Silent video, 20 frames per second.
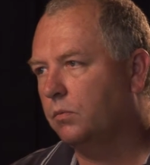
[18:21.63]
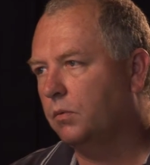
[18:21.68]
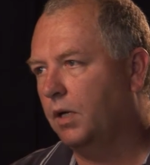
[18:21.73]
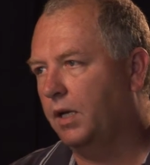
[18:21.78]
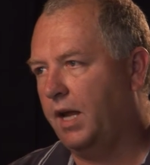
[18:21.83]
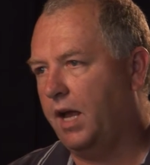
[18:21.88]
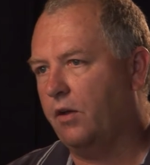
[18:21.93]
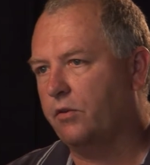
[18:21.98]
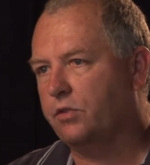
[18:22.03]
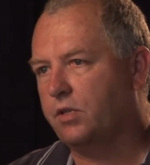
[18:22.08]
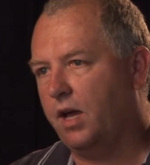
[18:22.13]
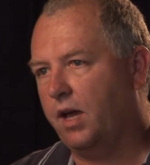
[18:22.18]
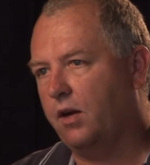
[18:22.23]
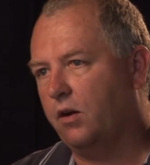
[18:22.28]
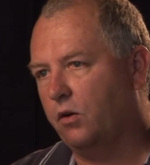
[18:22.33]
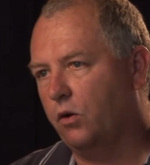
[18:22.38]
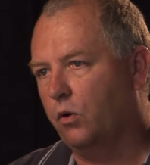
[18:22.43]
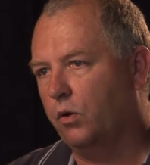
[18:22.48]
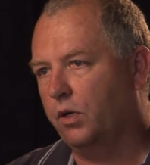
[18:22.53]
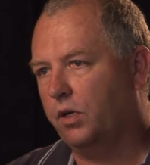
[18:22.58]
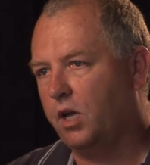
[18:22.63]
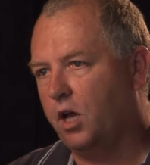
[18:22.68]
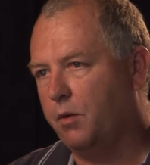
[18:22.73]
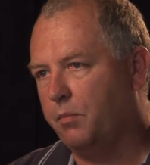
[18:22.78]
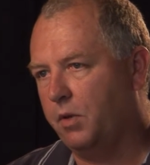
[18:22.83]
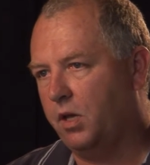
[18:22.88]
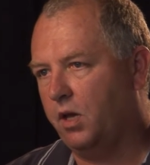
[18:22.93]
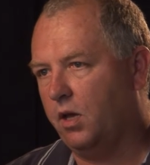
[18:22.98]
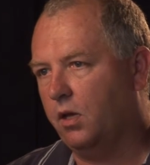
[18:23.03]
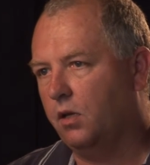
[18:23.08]
an outsider going to
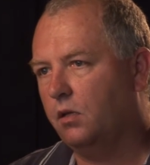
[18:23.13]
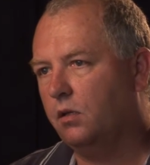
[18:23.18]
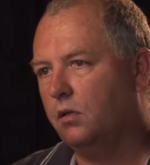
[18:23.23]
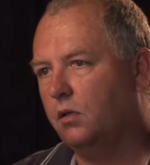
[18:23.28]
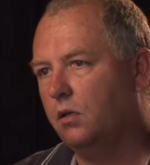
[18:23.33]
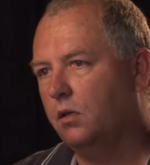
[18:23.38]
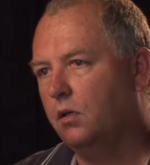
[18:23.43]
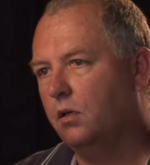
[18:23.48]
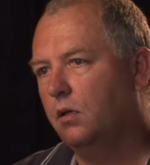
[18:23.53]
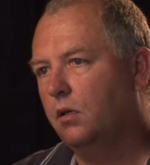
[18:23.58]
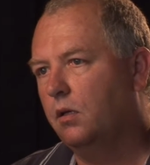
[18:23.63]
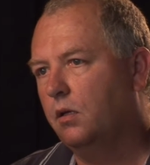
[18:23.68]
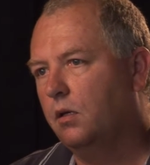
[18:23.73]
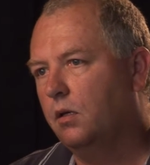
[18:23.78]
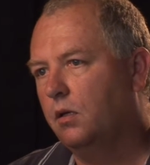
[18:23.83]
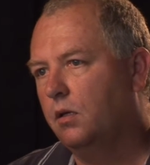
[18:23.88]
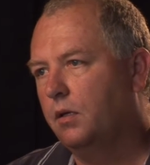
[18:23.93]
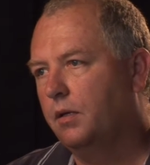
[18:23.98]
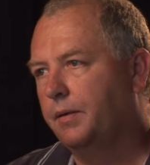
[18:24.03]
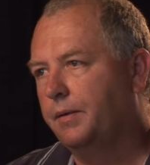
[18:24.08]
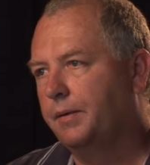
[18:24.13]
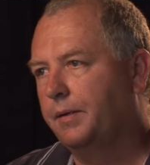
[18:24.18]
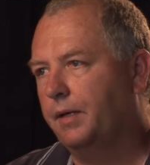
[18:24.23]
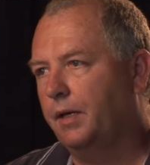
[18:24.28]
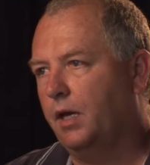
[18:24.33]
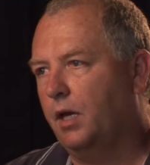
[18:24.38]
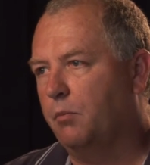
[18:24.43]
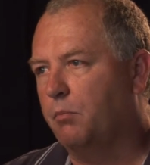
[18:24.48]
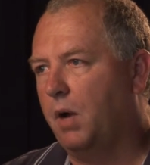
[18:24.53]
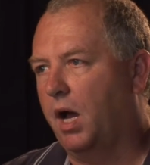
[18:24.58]
come in
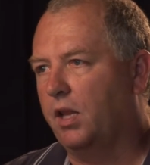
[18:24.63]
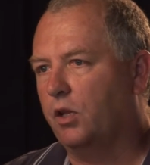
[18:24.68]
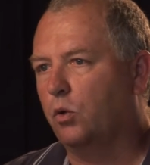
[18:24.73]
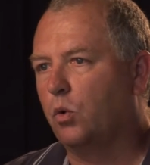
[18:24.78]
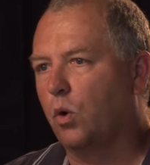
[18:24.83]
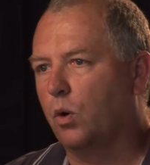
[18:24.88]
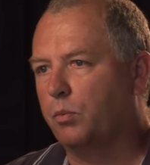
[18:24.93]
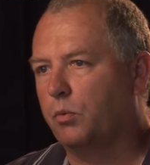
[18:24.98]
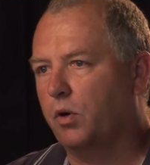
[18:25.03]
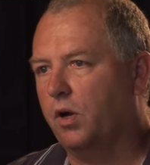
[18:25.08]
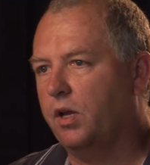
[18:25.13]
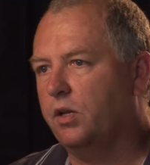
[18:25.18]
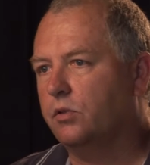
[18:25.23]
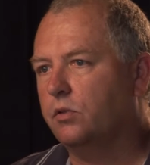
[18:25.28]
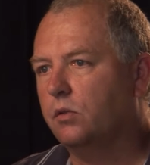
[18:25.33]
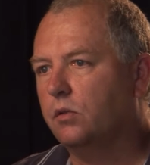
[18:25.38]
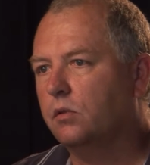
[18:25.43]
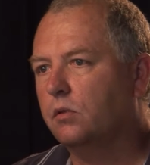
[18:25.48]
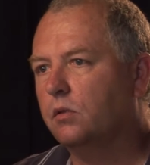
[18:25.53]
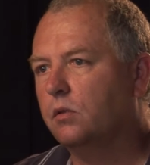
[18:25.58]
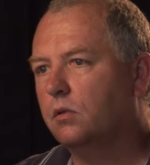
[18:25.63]
and buy the corporation.